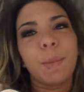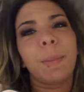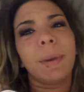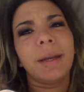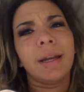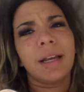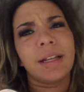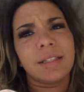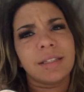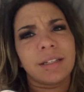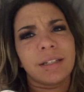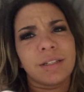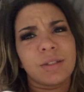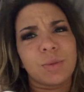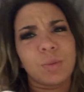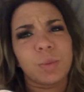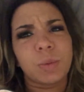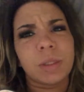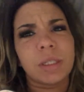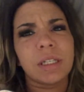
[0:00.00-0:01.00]
My nightstand's
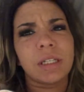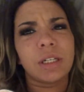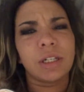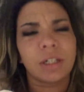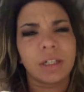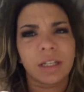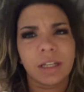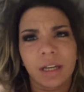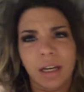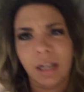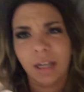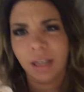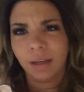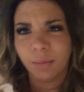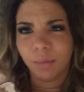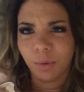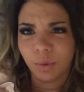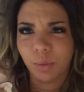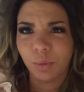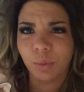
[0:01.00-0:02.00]
really dirty. I
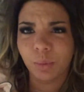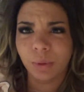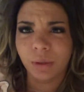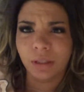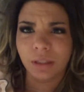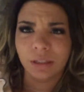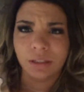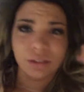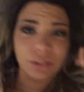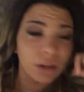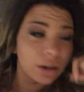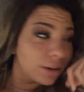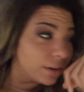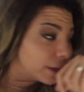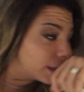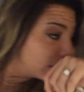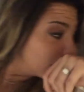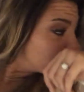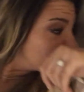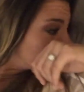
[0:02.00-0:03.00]
am really
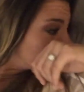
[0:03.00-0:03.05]
sorry.